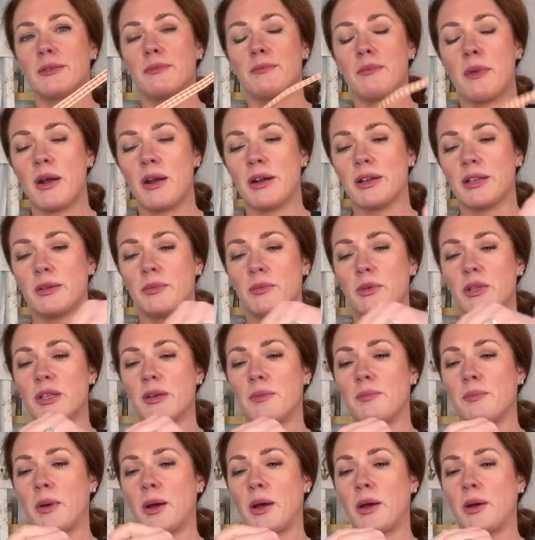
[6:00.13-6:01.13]
mark them with a
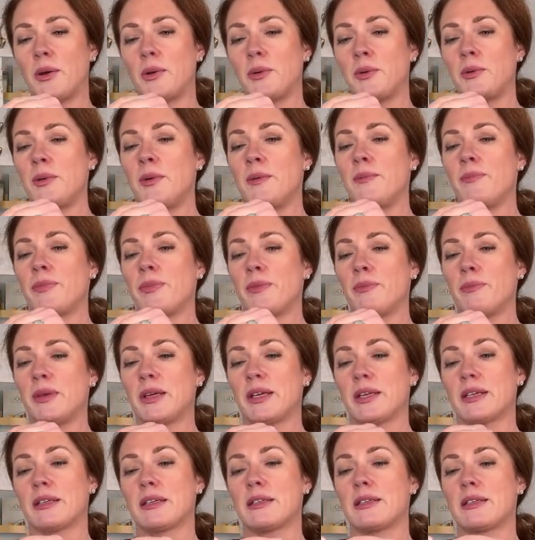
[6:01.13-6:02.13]
bow
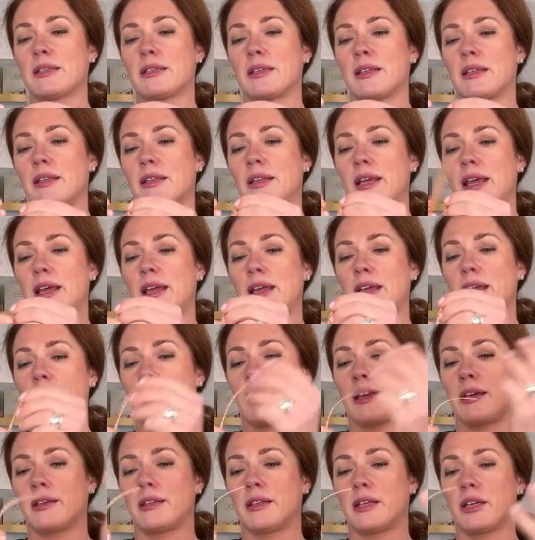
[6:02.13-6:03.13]
because
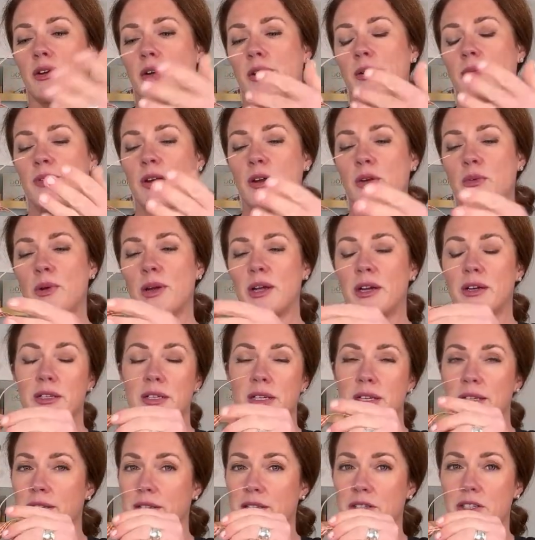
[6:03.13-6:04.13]
the grapevine wire
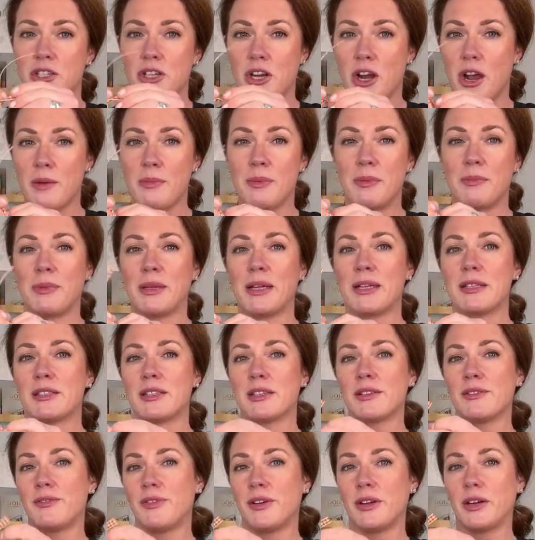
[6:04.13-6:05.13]
does its job. It blends
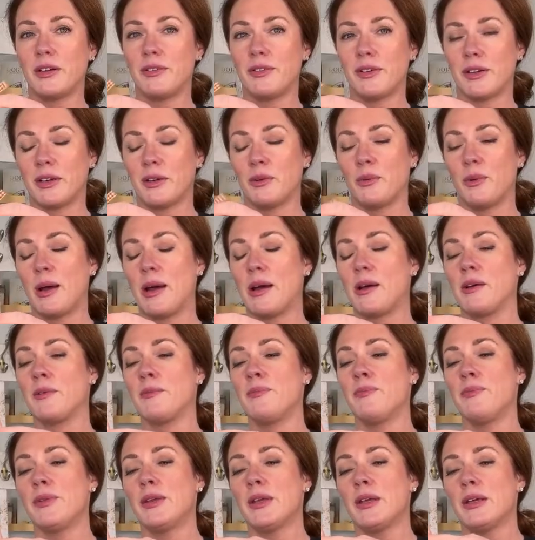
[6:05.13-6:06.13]
in very, very well.
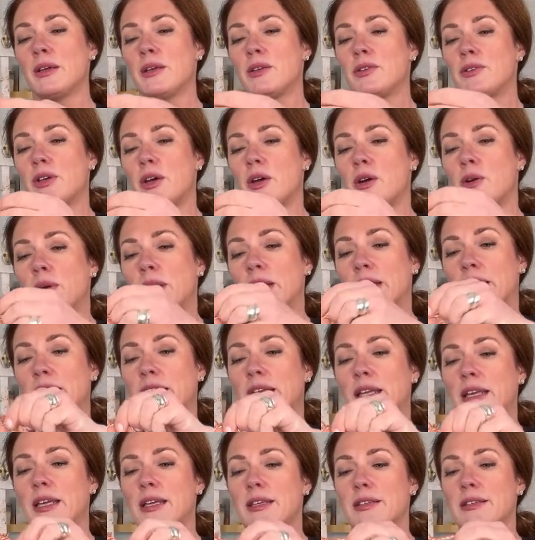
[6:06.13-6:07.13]
So it
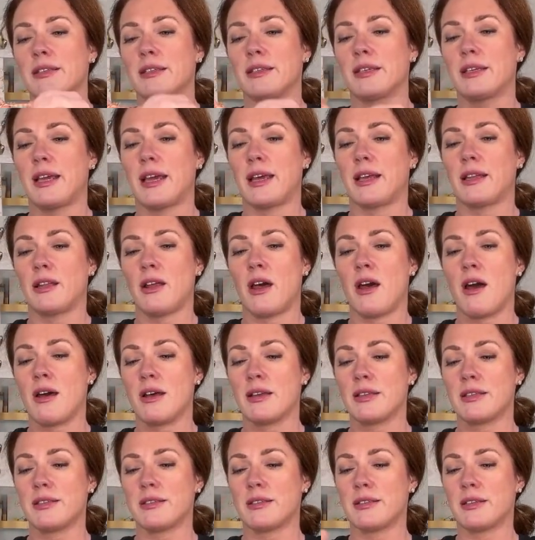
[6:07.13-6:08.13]
can easily get
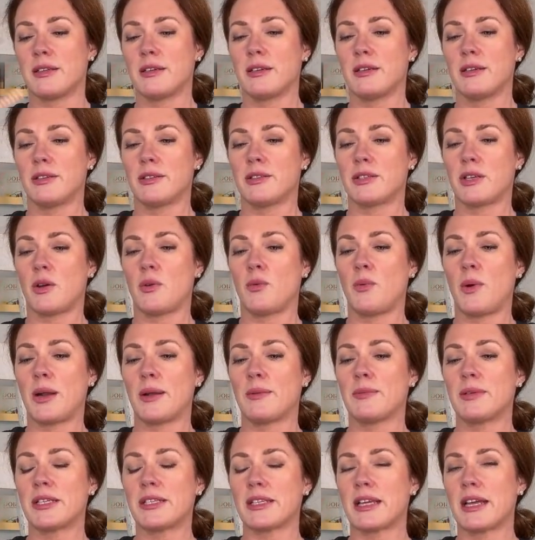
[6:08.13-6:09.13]
lost. So when
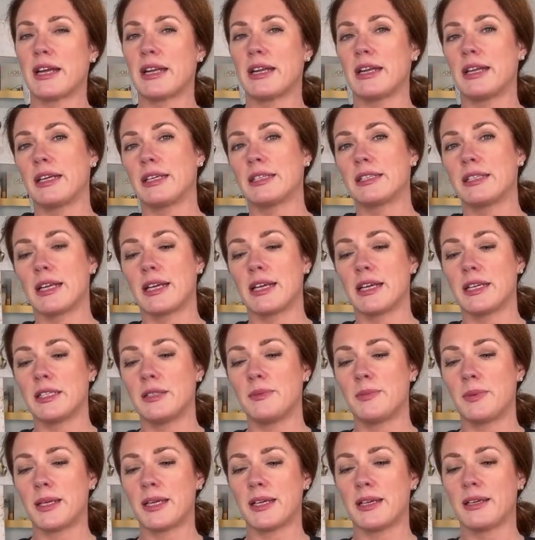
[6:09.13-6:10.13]
I'm designing, it's nice
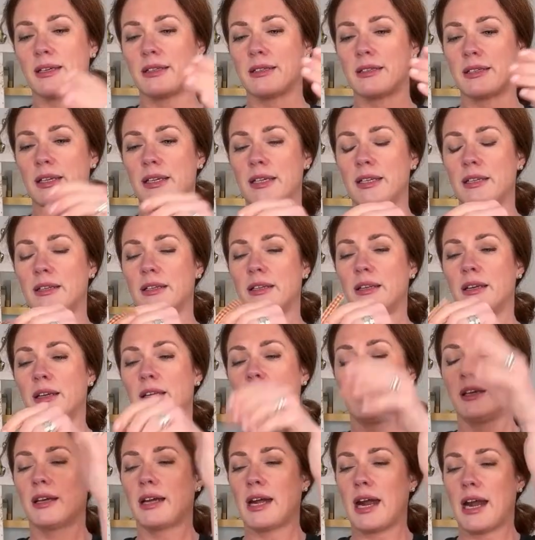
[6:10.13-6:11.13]
because it
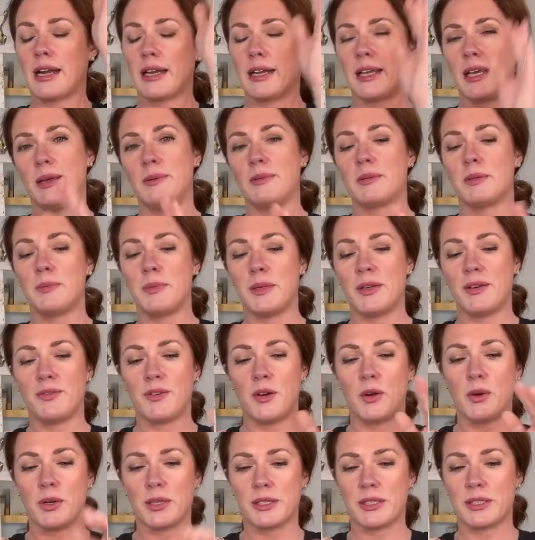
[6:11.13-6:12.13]
kind of keeps me
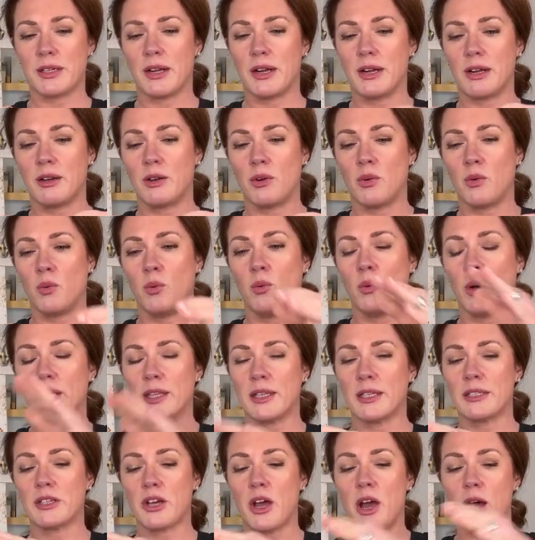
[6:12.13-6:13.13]
focused on what
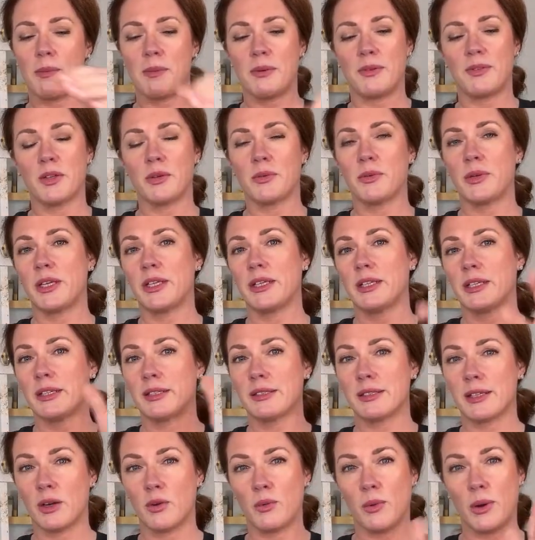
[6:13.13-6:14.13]
the top of the wreath is,
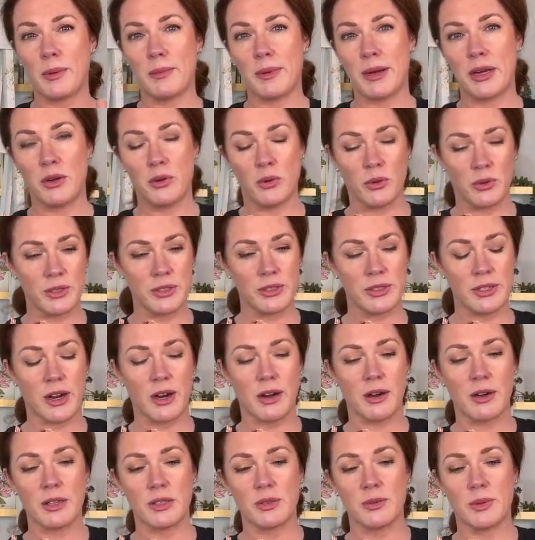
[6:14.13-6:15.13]
like where my North
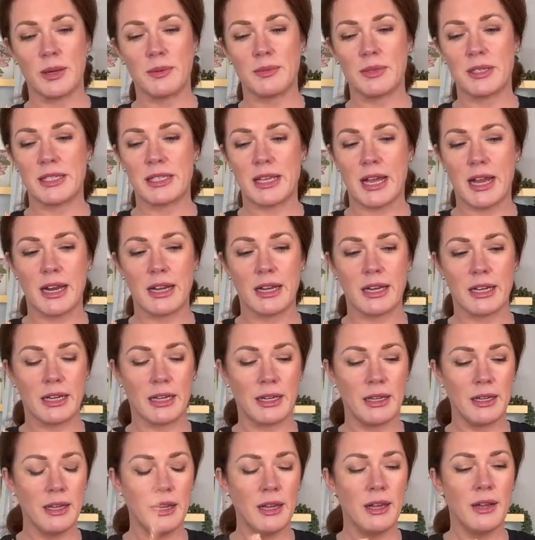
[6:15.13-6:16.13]
Star is when I'm
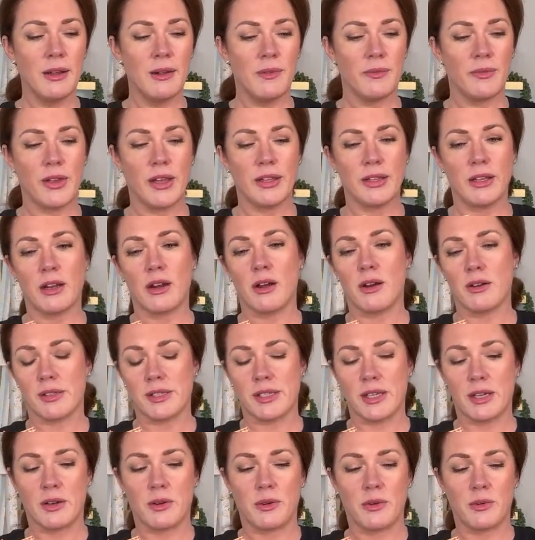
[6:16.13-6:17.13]
designing. And then
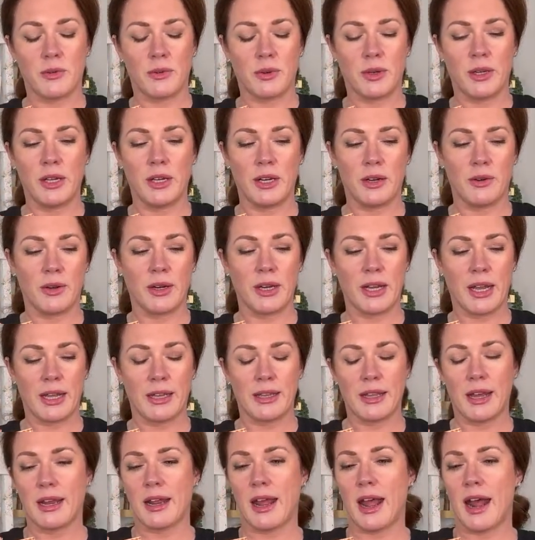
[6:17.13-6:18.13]
also, you know, again,
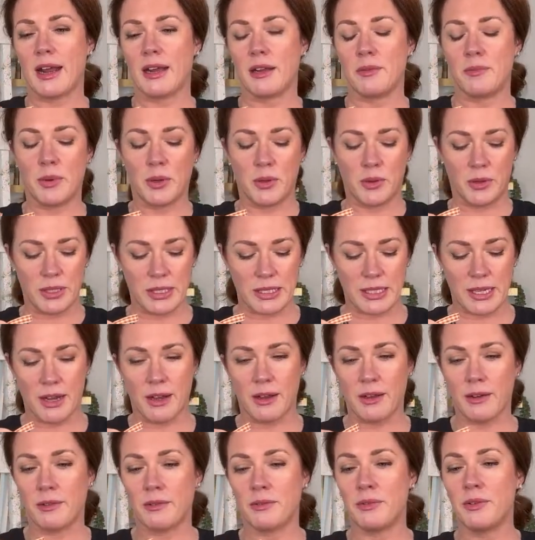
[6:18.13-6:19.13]
that added bonus
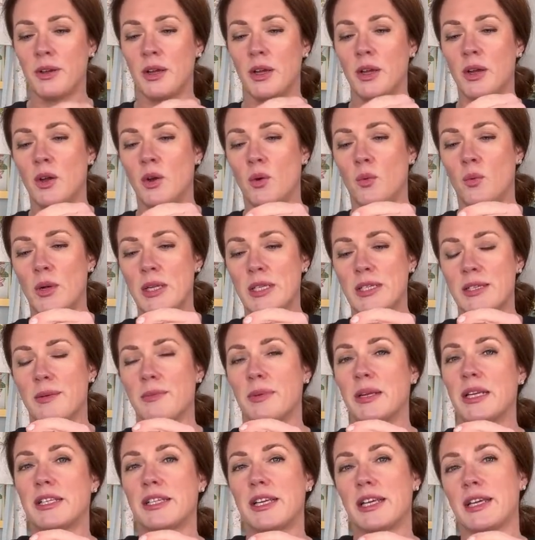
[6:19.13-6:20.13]
of when
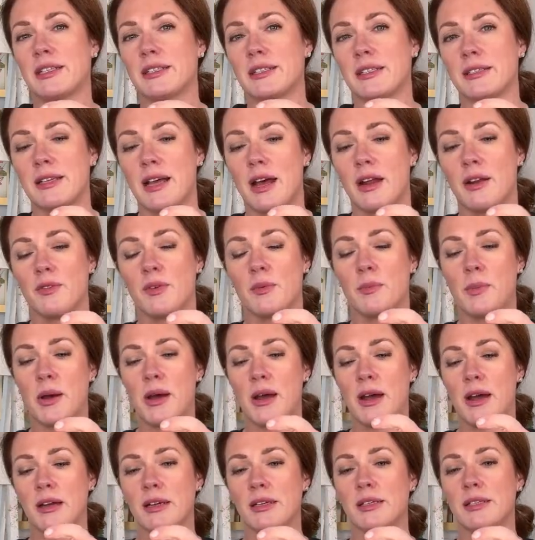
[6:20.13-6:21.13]
somebody takes this out of a
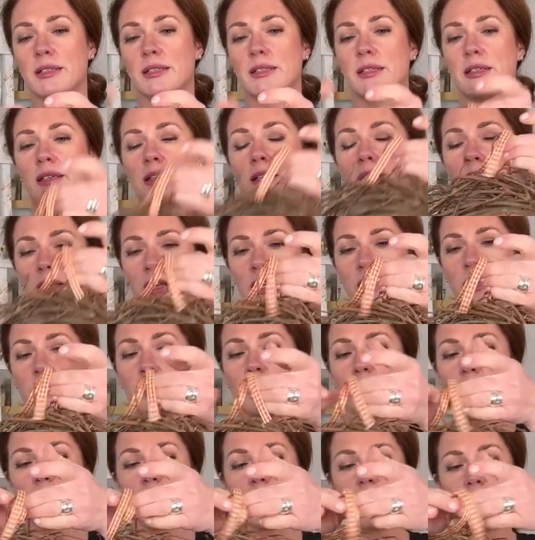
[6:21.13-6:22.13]
box, you know,
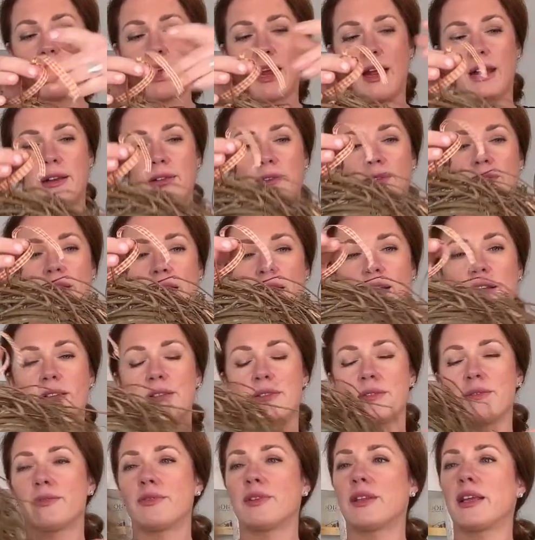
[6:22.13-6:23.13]
they kind of get
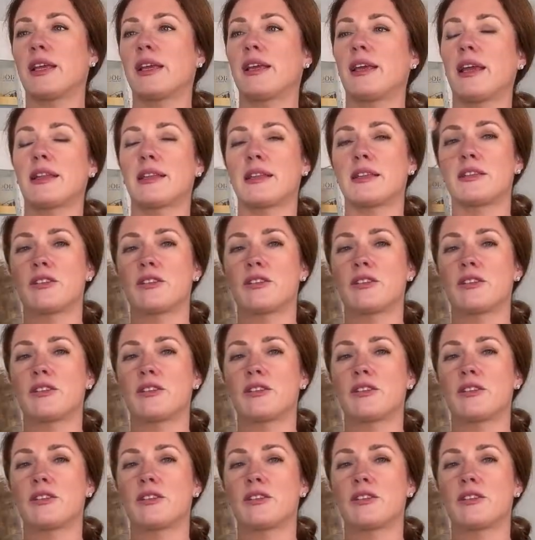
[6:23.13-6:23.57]
the